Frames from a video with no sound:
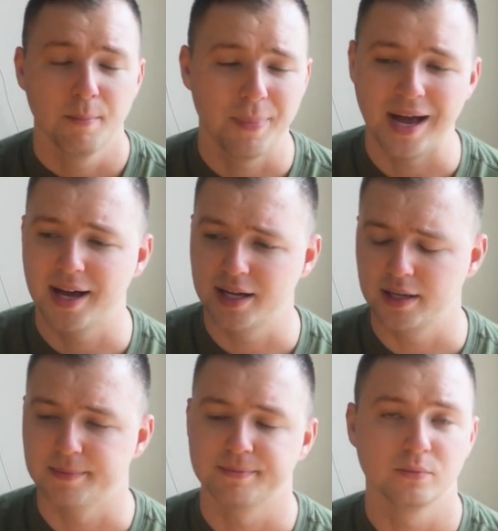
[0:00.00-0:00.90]
buy
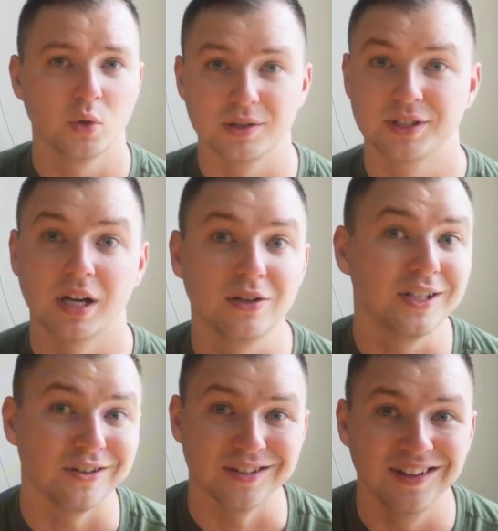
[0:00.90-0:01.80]
and, well, sell
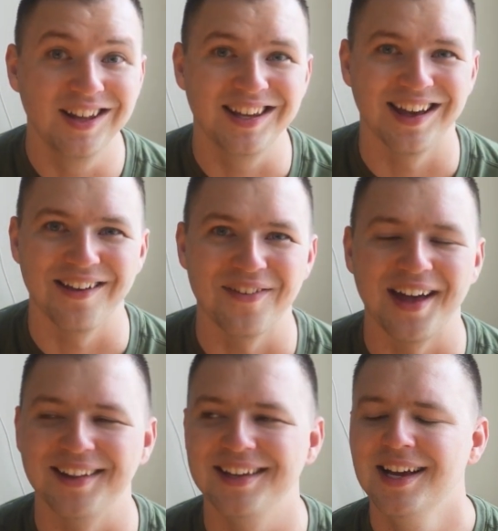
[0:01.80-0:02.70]
here in the Lehigh
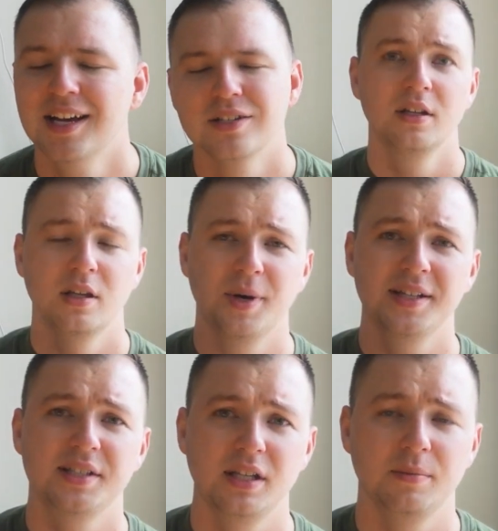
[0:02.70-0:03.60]
Valley. Now, my
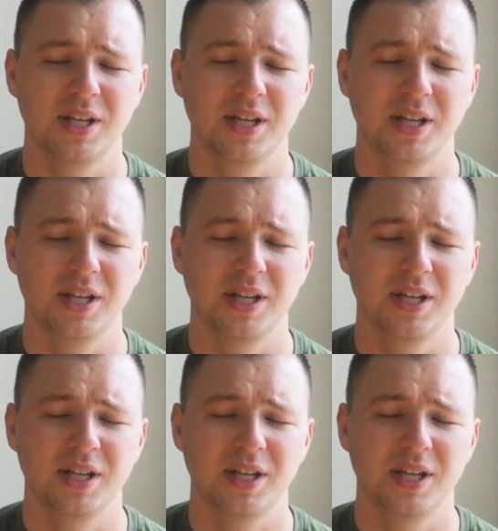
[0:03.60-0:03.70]
team